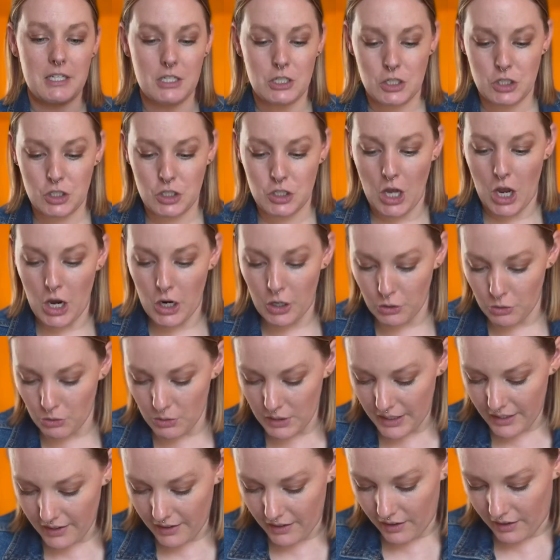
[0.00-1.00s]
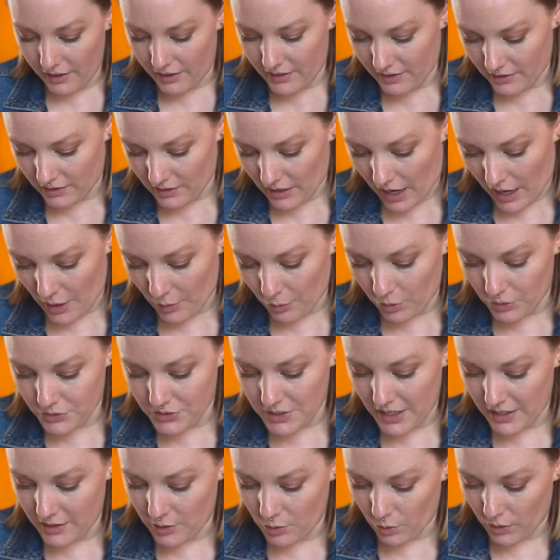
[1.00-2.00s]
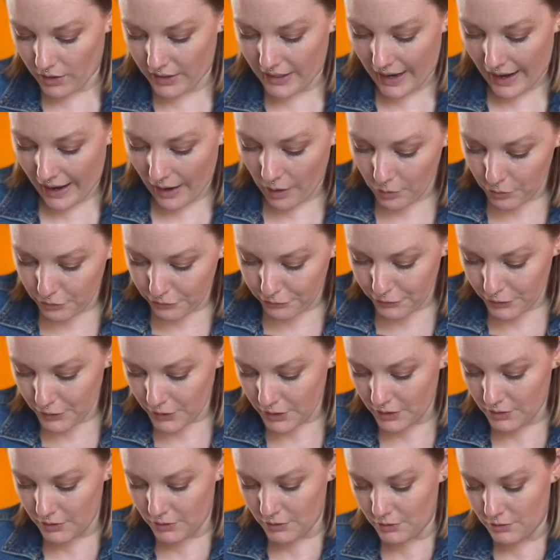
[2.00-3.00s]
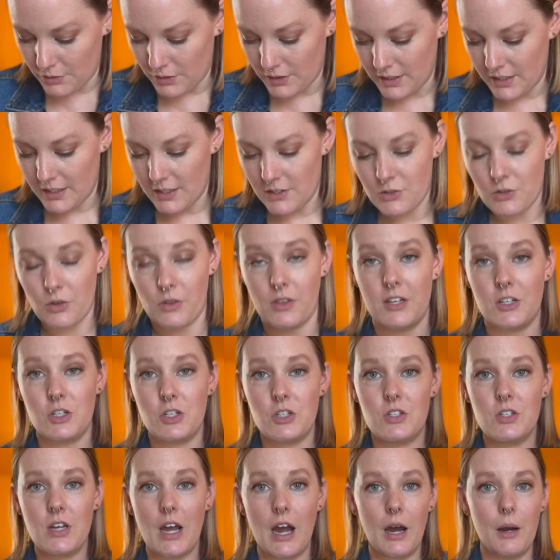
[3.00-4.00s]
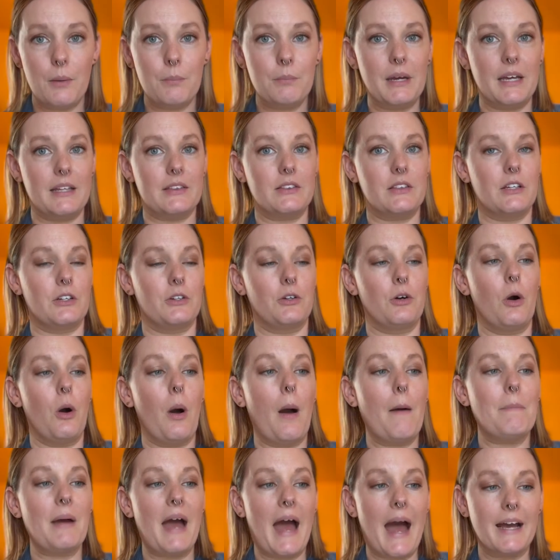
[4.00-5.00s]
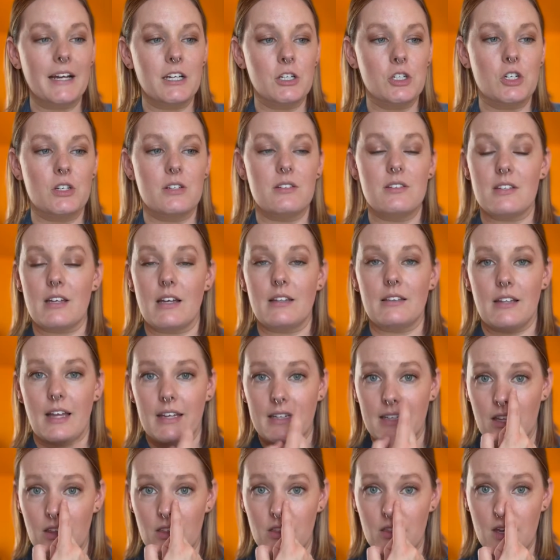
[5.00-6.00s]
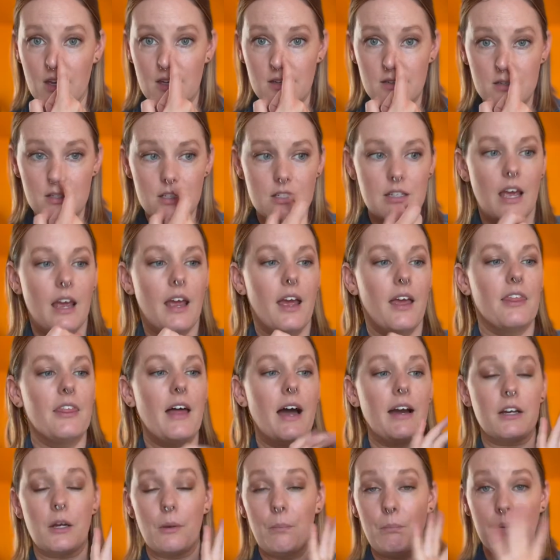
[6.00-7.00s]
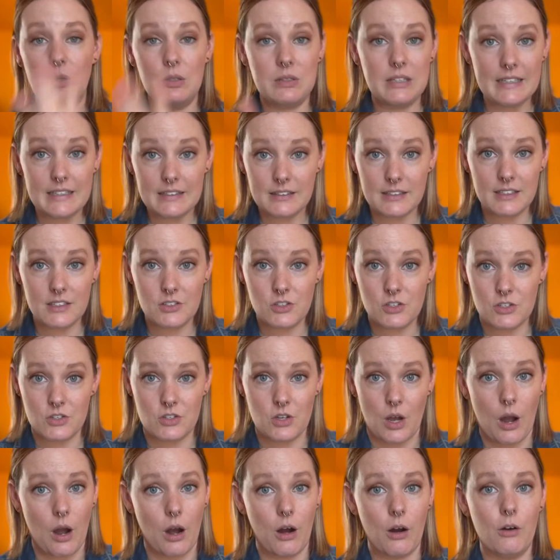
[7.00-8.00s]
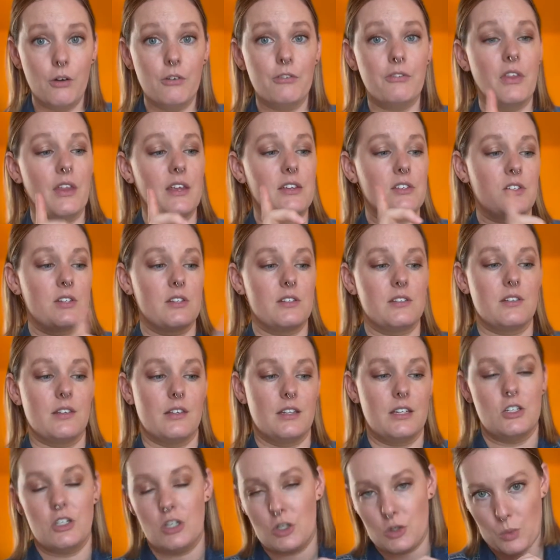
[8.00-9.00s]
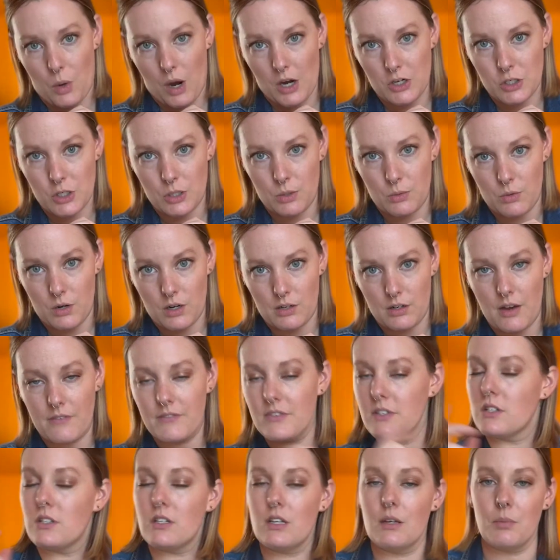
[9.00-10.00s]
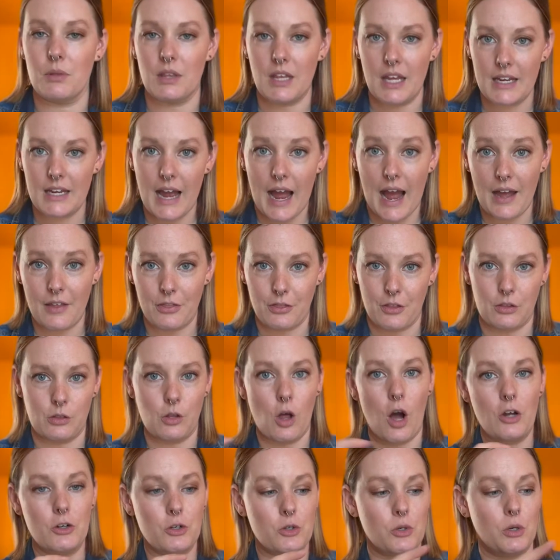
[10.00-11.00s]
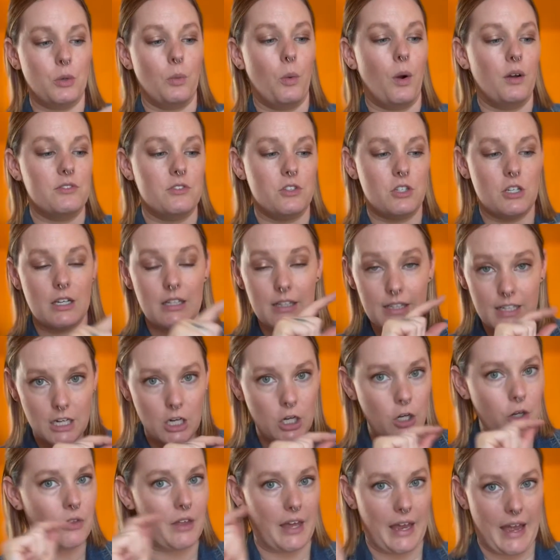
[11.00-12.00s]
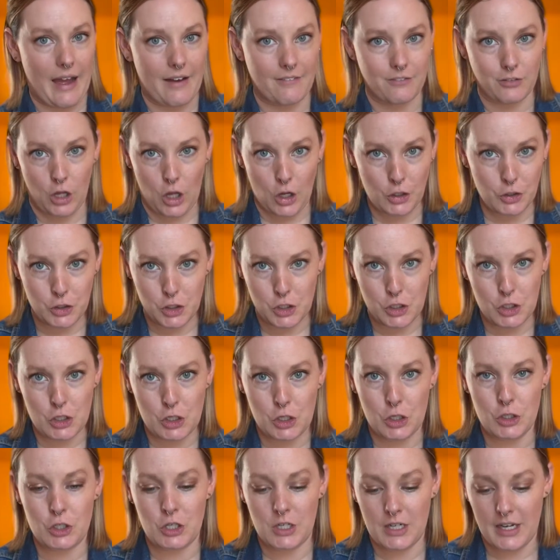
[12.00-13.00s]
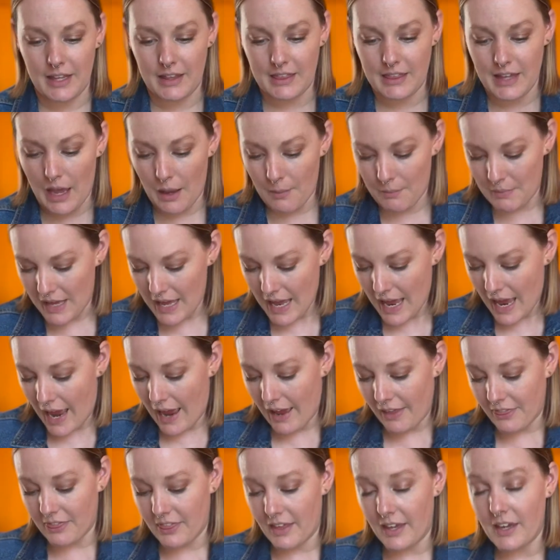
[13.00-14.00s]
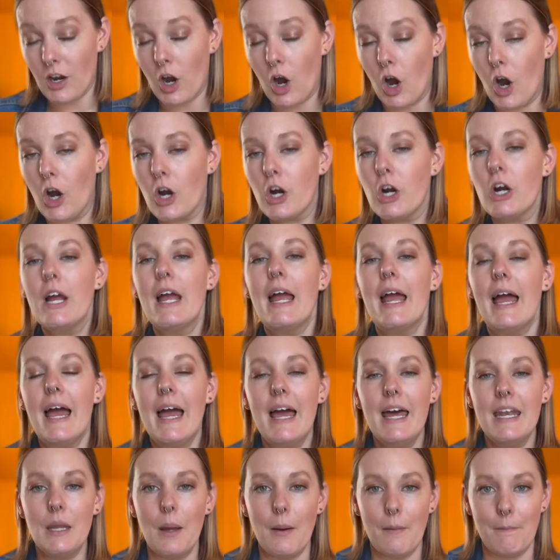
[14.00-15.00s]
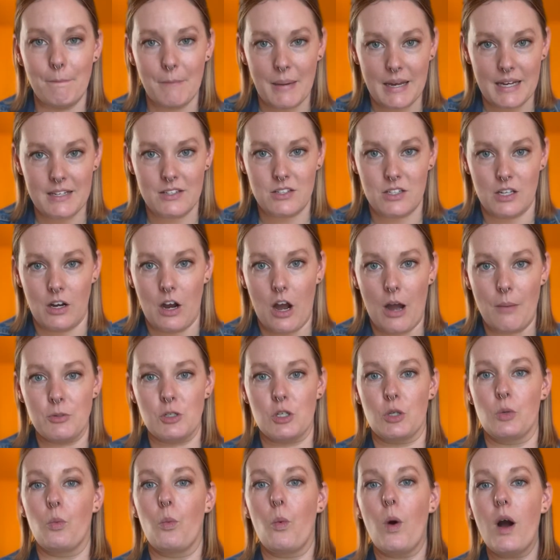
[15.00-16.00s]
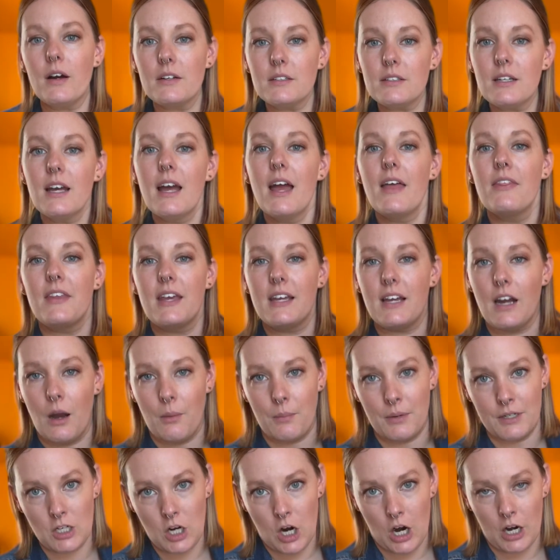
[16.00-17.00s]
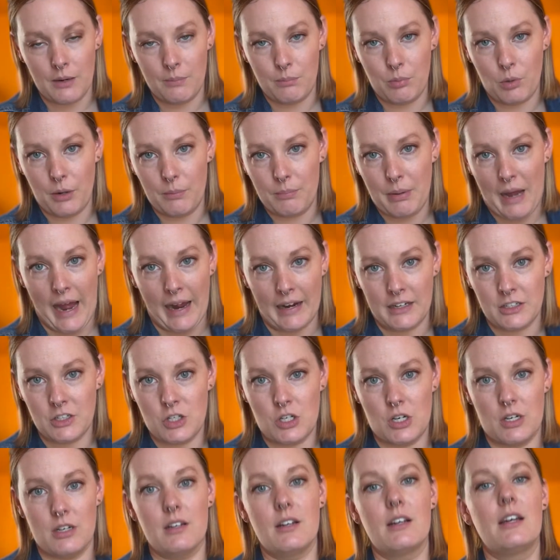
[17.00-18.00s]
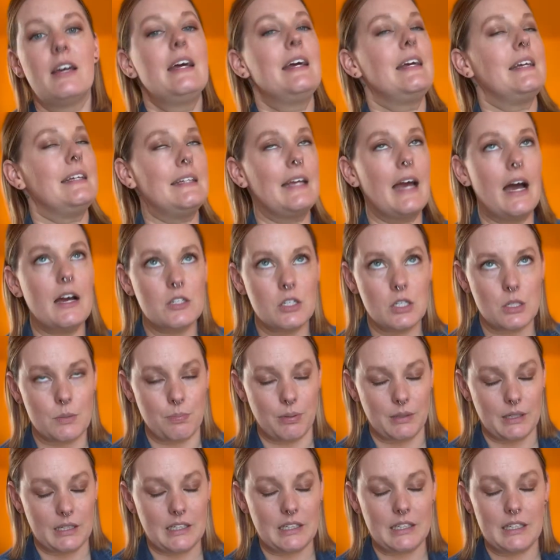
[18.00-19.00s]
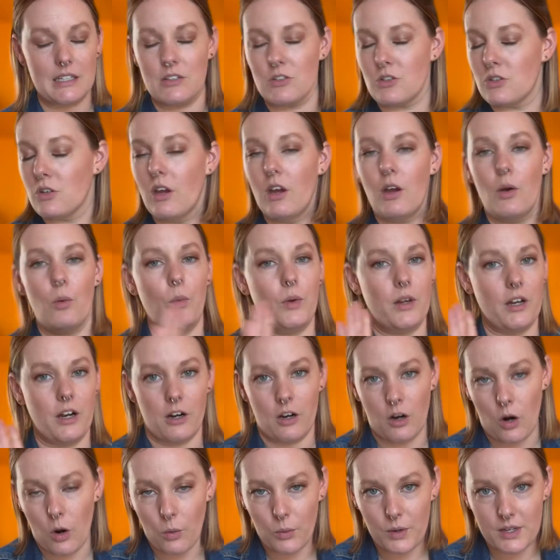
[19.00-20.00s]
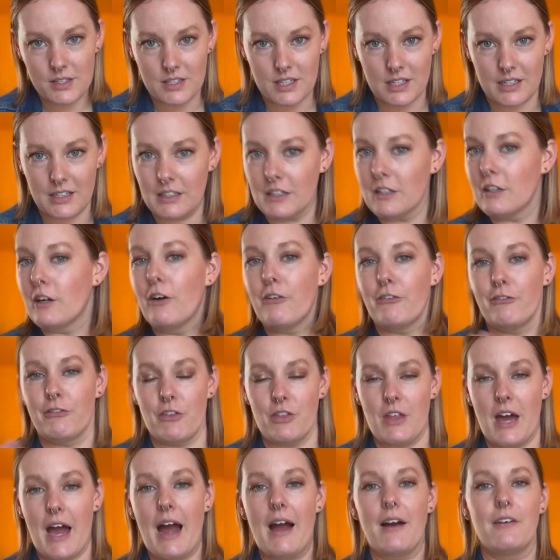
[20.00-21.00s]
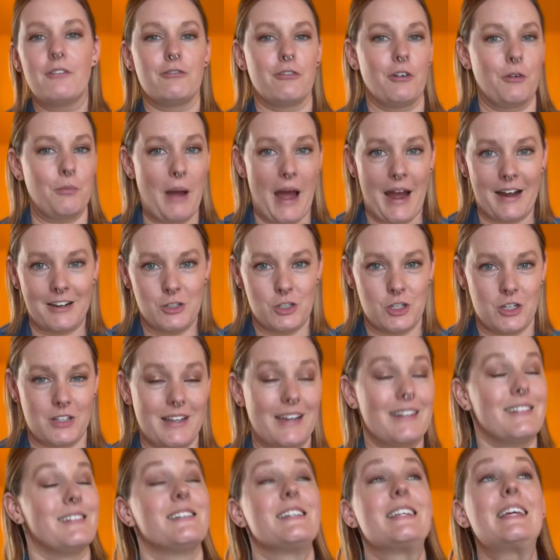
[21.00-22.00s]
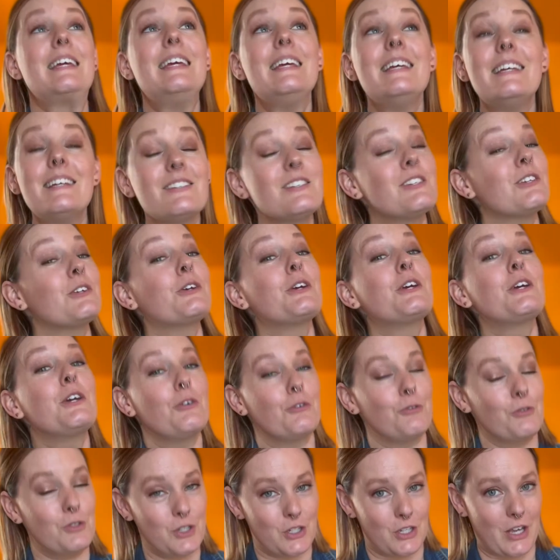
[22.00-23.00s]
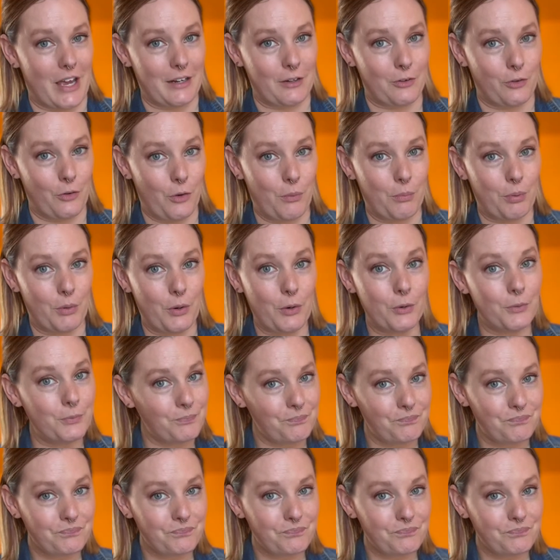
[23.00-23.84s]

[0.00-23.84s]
so. And I will take one out for you. So they just come in little packages like this that completely dissolve. This is the dishwasher one, obviously, but the laundry one's clear. They have laundry detergent in them, and they are an amazing option. One, they come in cardboard packaging. Yes, please. We are always here for that, for packaging that is easily recyclable.